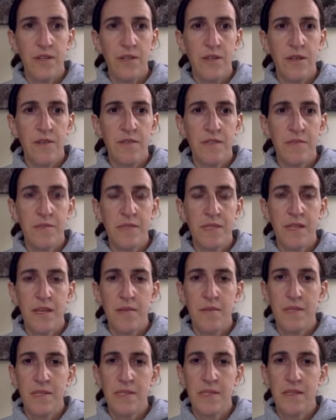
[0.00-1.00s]
You have some
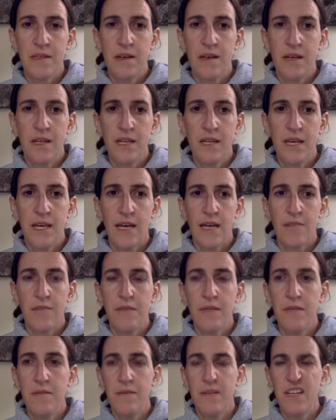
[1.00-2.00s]
assignments in Khan
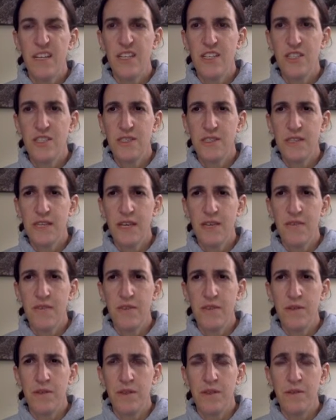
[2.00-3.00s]
Academy, but I just gave
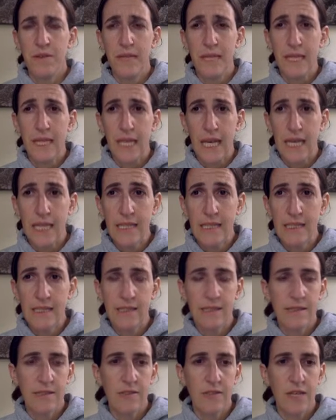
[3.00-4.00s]
you a little bit less
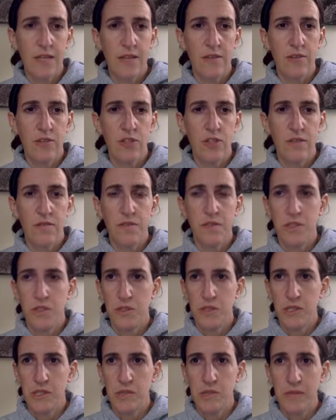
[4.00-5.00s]
because there's other stuff to do
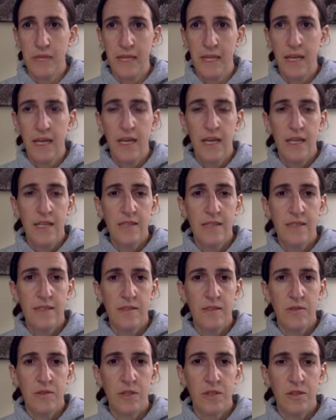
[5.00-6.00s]
this week.
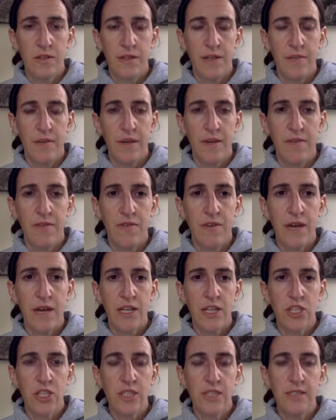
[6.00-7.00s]
Still learning about
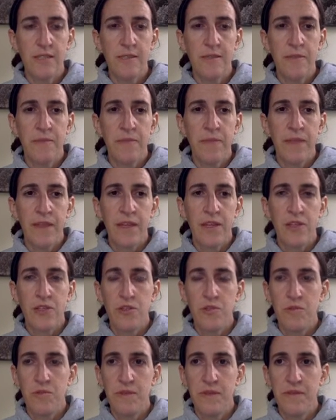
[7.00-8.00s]
fractions.
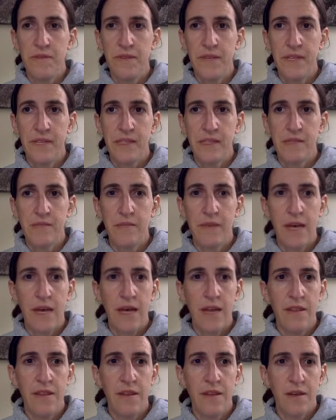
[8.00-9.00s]
Do reflex
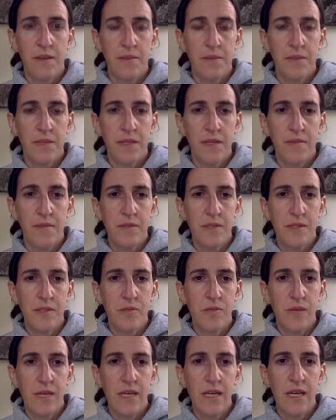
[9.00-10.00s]
math a couple times
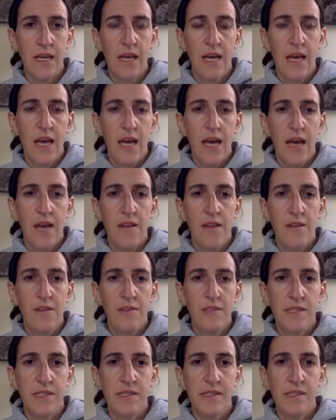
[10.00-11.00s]
this week. And then
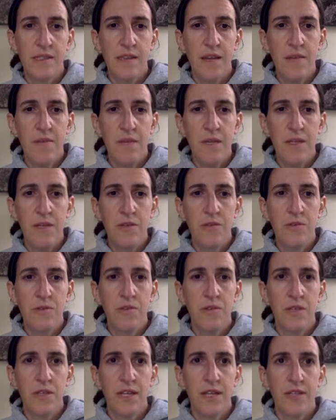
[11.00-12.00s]
there's an assignment in
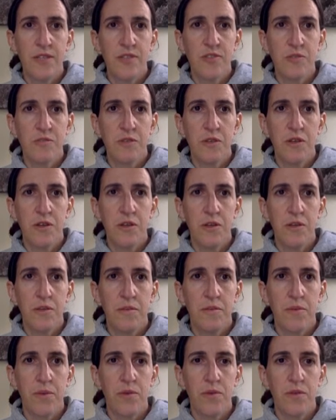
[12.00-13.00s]
Google Classroom called
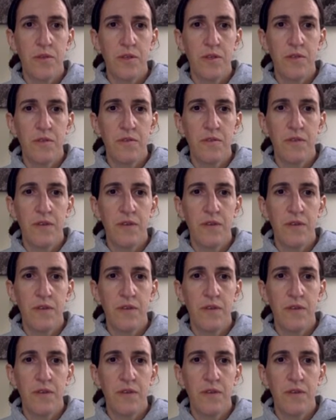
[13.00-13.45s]
Proof.